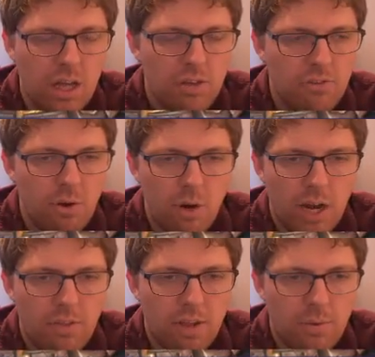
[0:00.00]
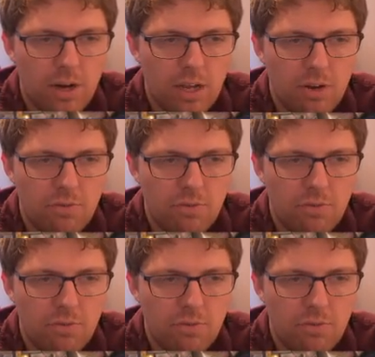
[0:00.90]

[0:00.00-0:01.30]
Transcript: So I don't think we're gonna go for